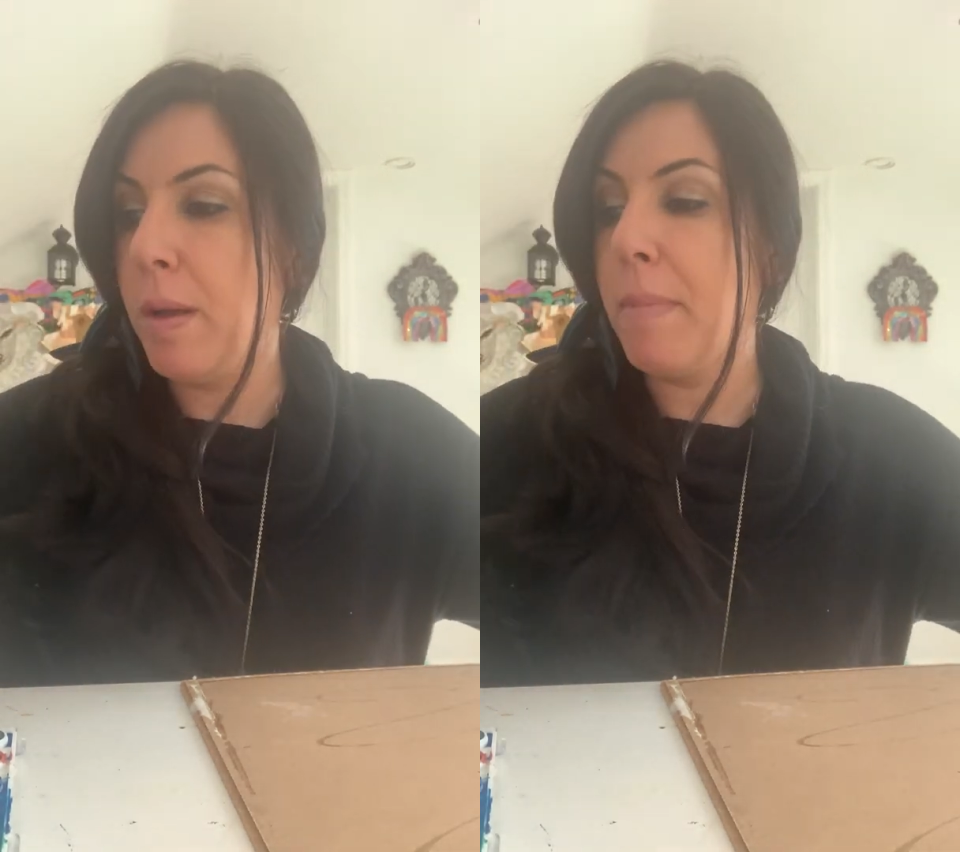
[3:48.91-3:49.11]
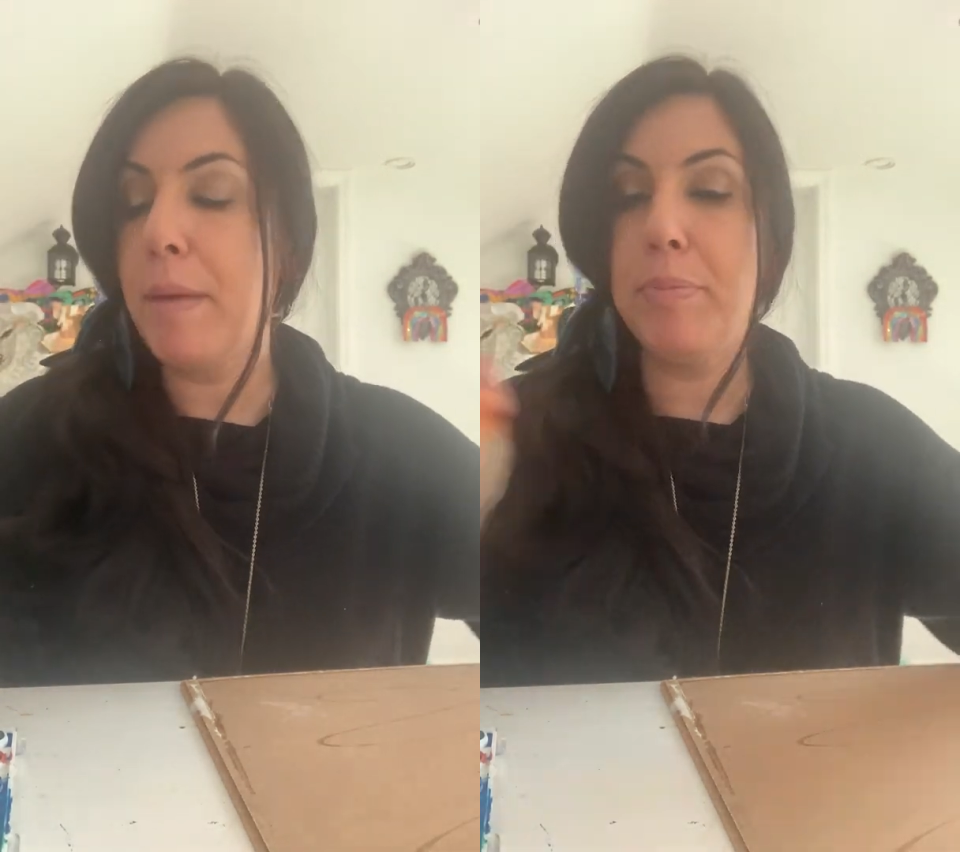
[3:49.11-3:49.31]

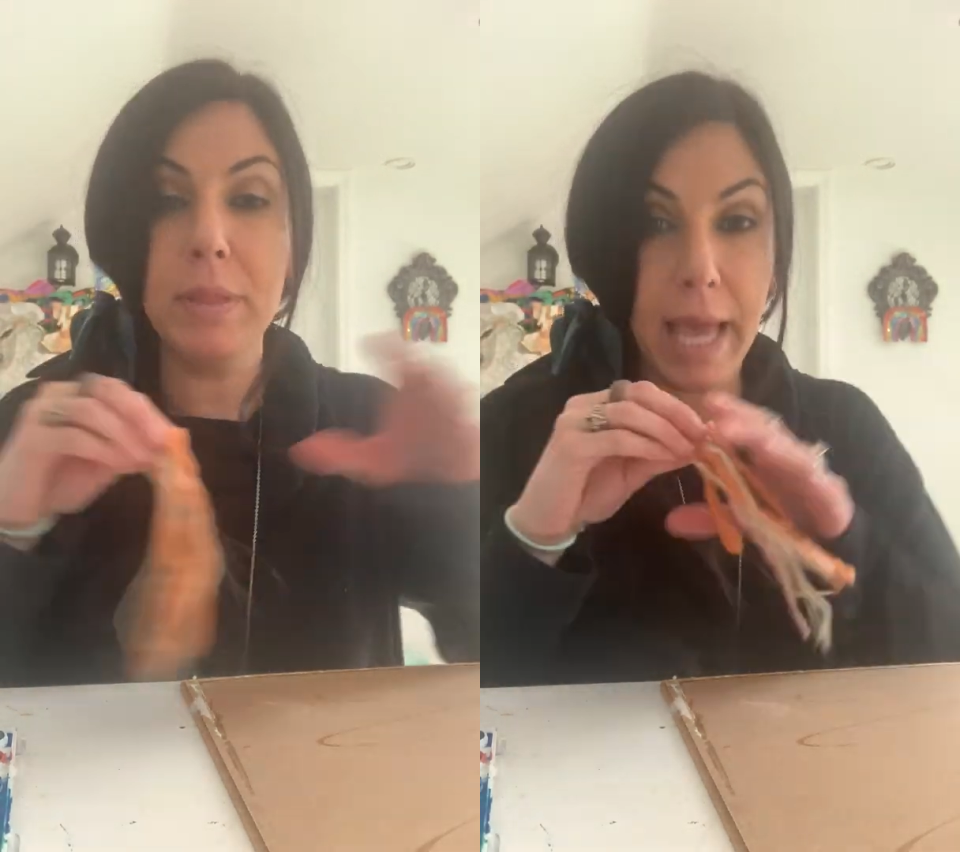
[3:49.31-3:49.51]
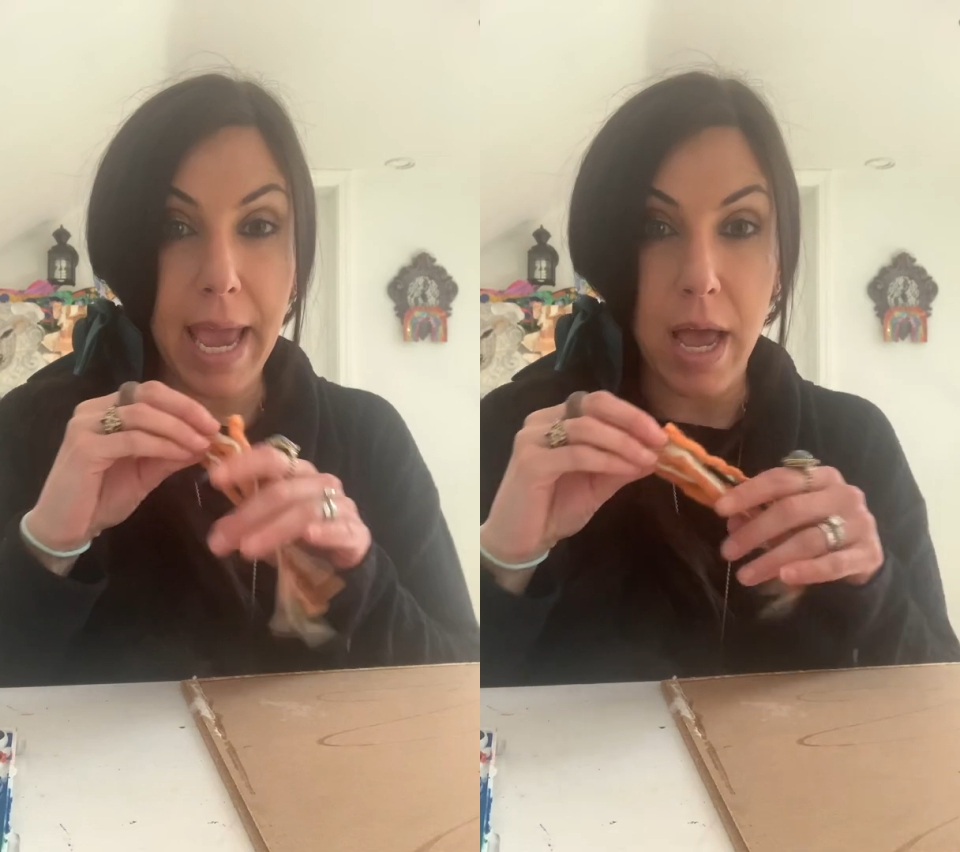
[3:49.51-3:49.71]
And my
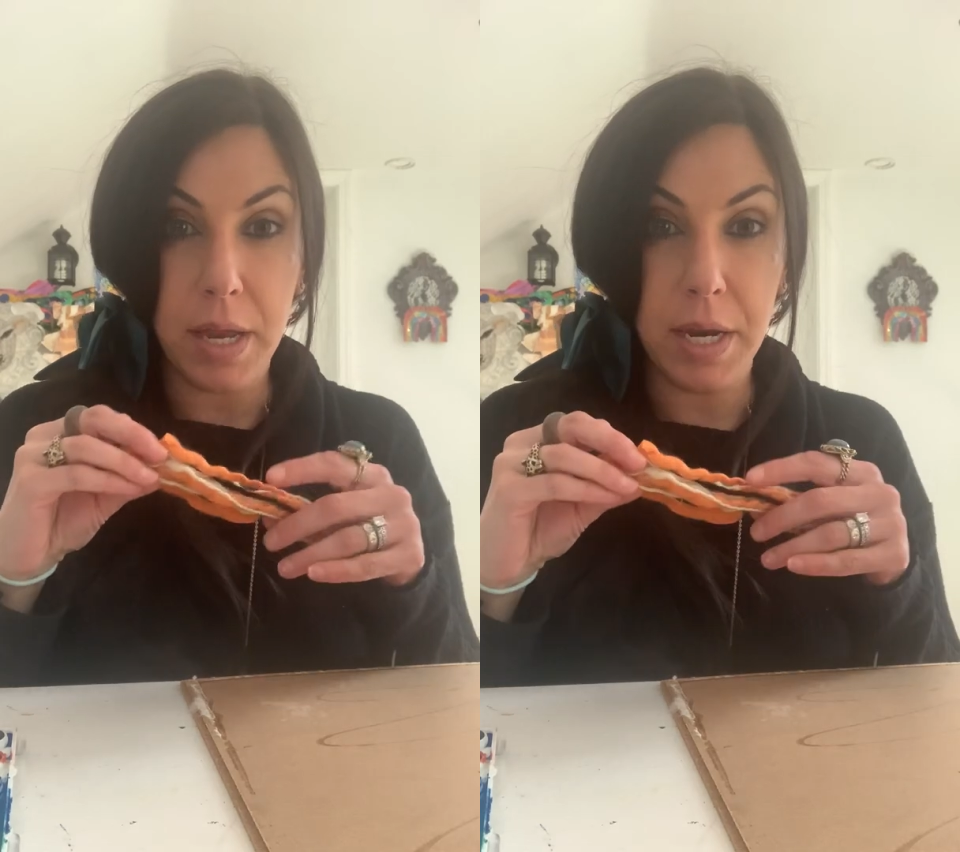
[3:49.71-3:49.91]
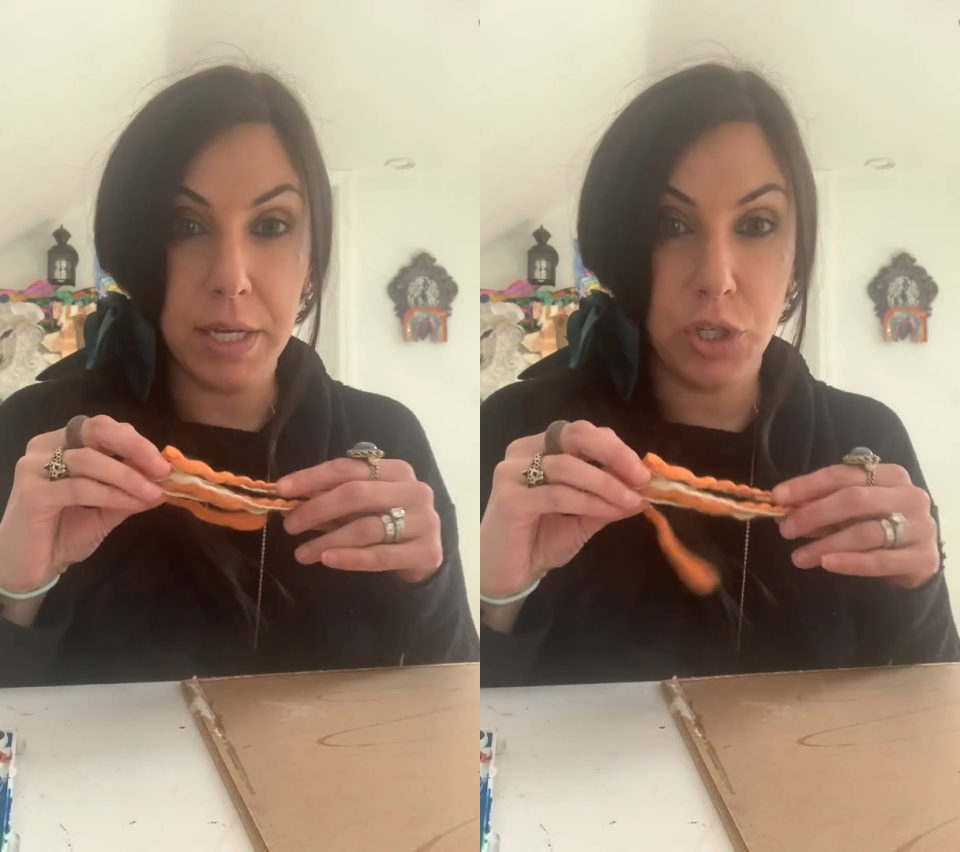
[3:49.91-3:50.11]

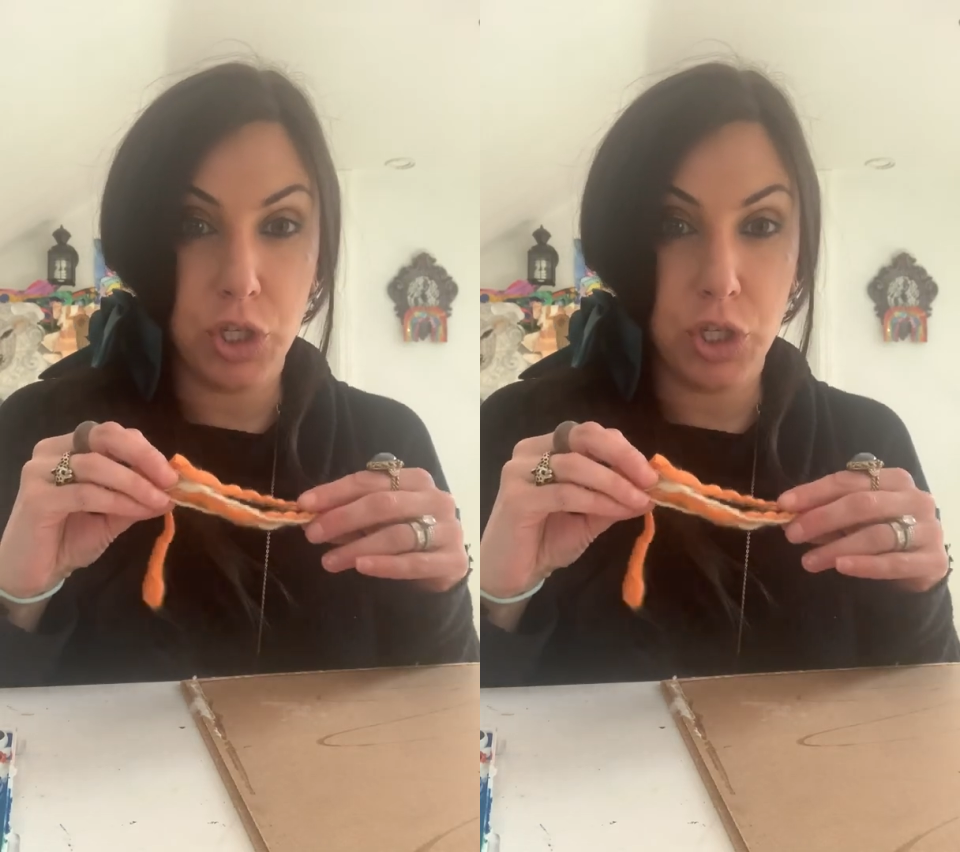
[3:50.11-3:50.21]
plan is